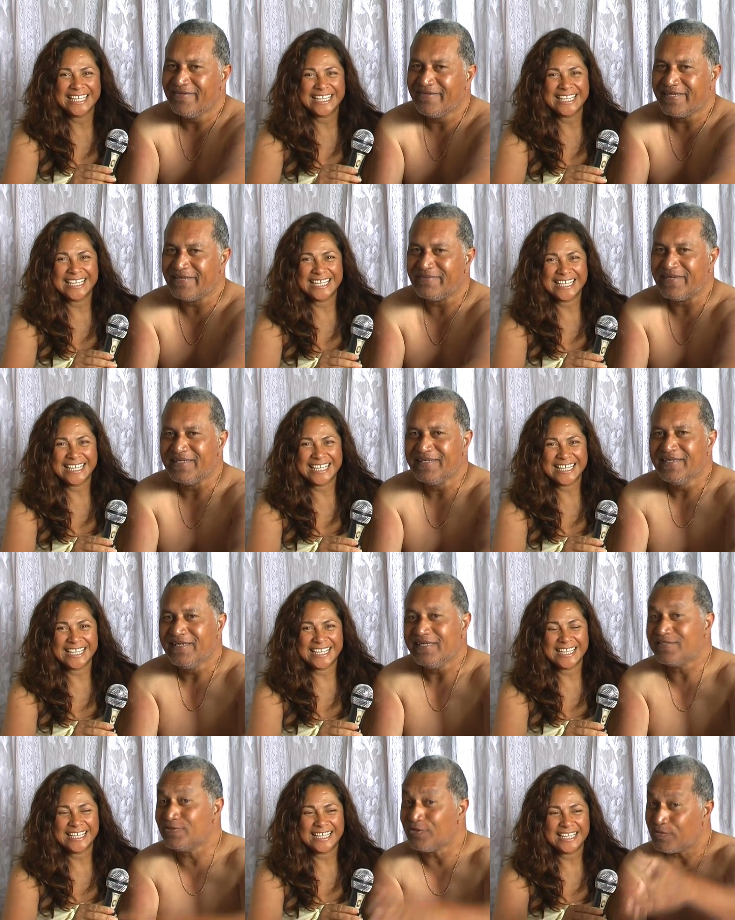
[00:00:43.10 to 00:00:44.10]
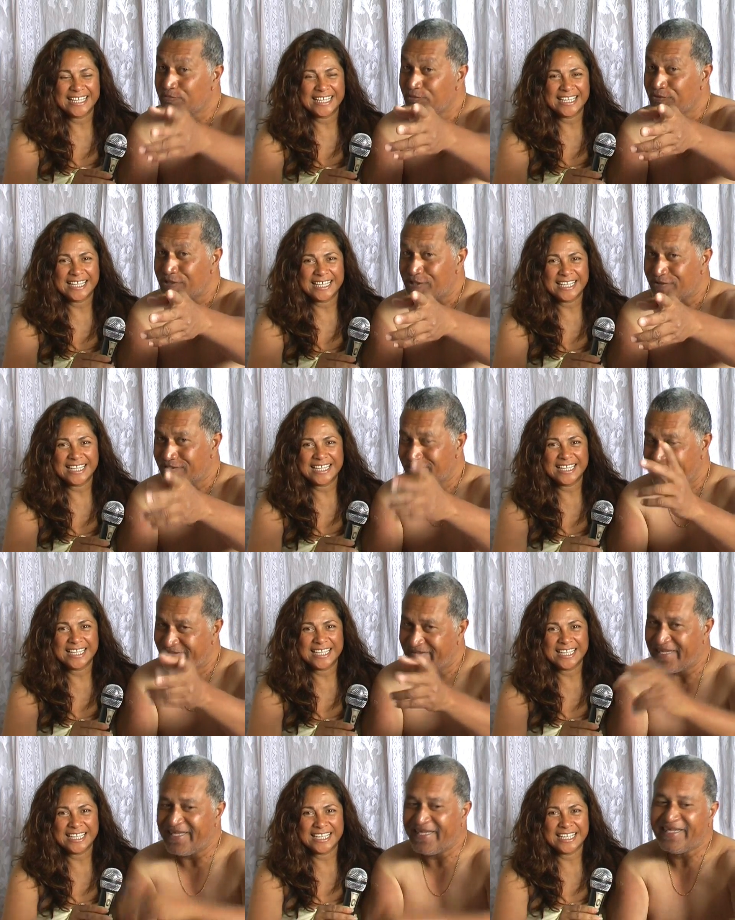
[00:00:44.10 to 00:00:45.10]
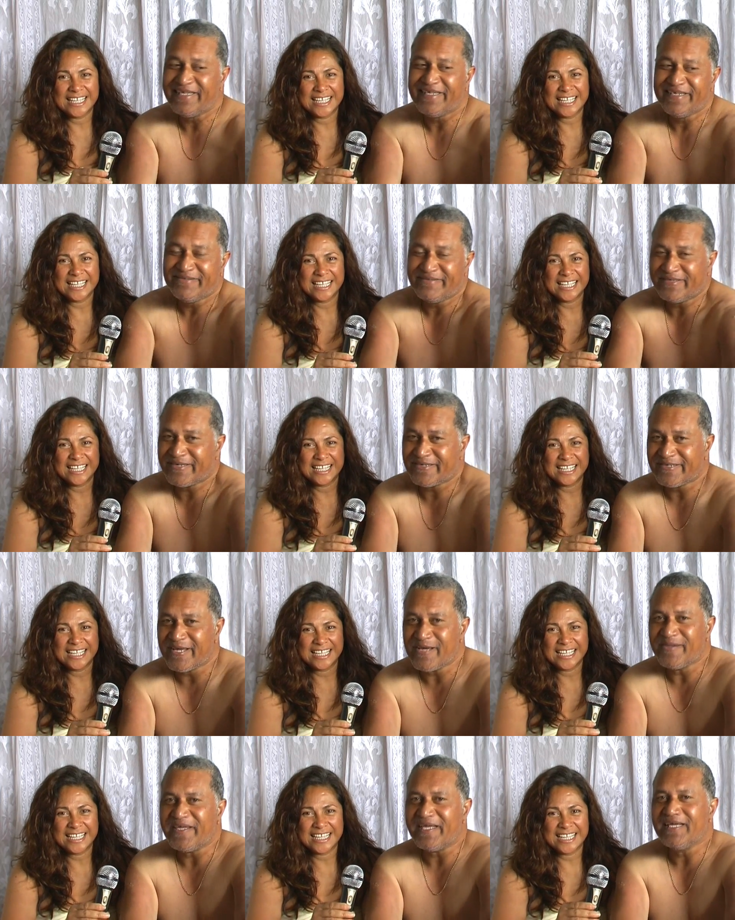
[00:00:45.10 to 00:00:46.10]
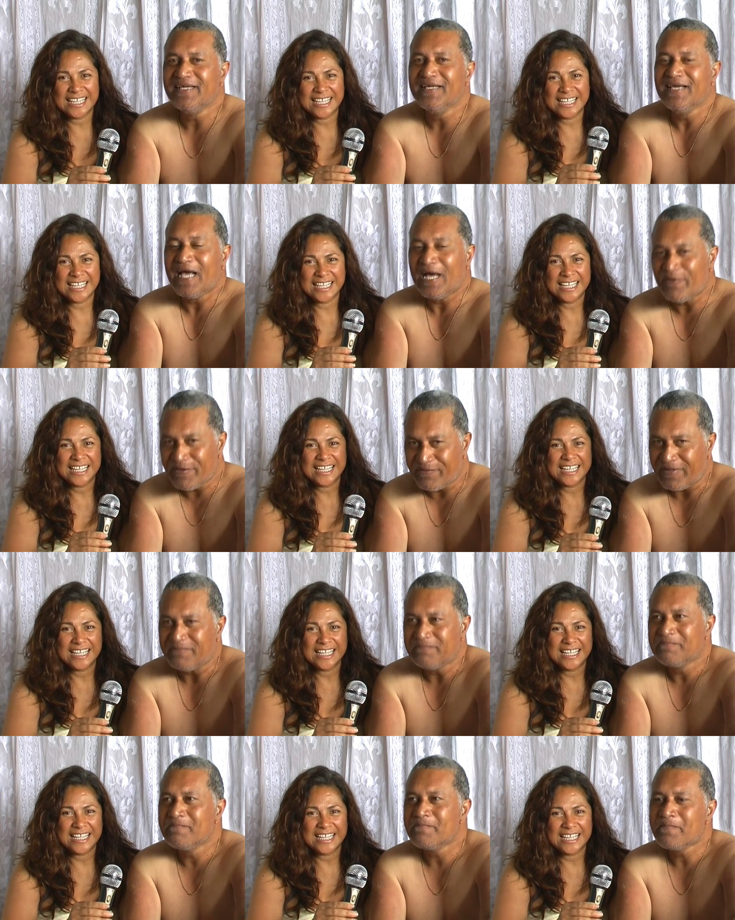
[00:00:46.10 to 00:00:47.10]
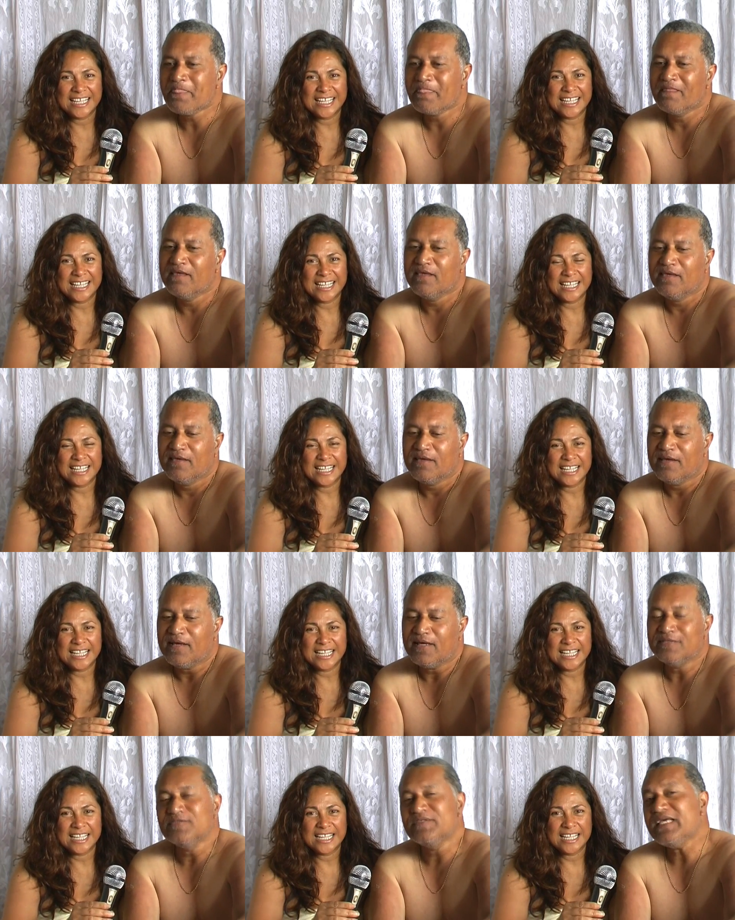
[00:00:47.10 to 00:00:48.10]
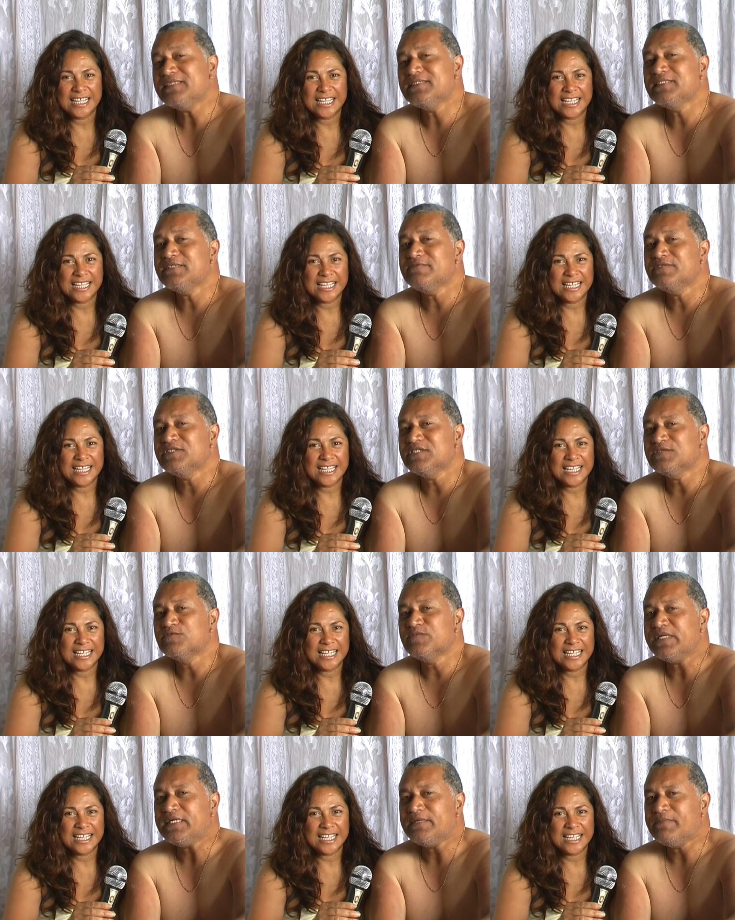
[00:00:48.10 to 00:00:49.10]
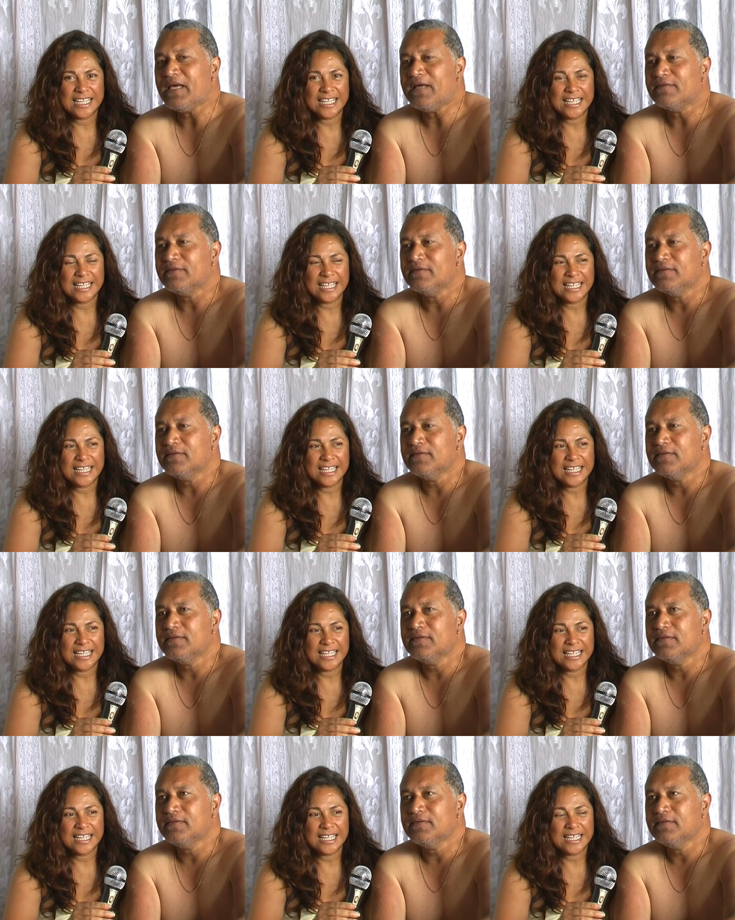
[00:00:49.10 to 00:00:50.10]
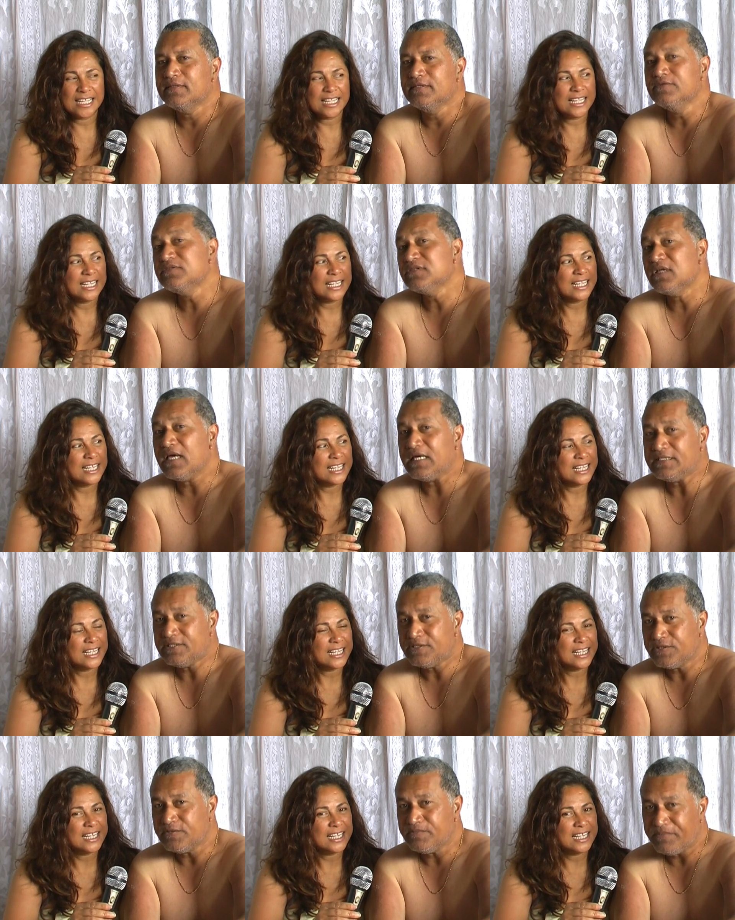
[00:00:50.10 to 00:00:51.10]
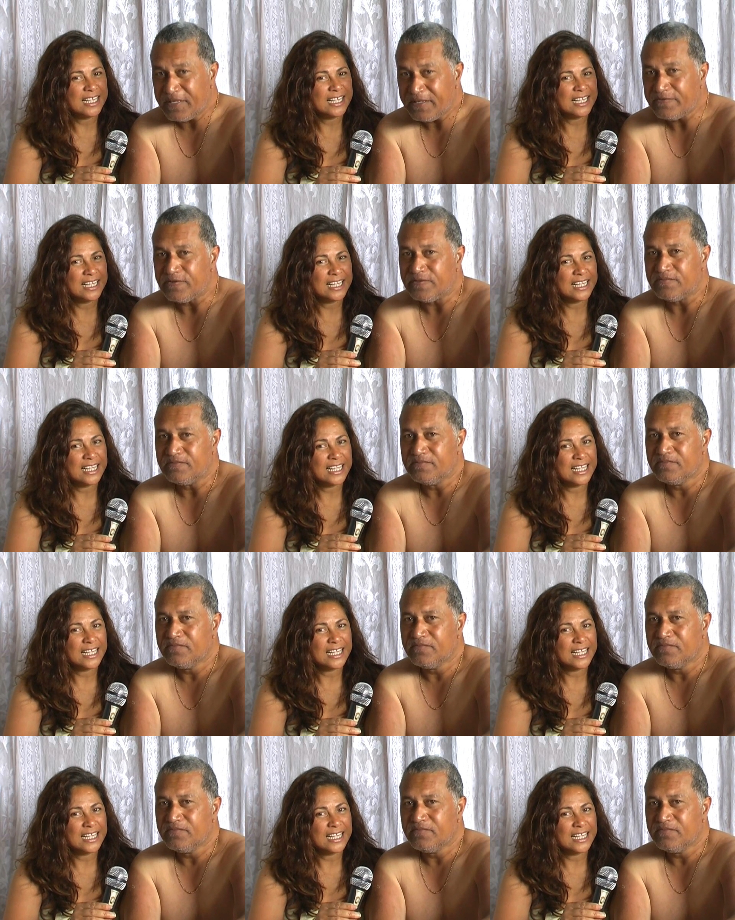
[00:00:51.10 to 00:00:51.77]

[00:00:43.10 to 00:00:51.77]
Speaker 1: Whatever. It's not porno, so uh, we're not going to go there. However, uh, today's series is really about utilizing your bedroom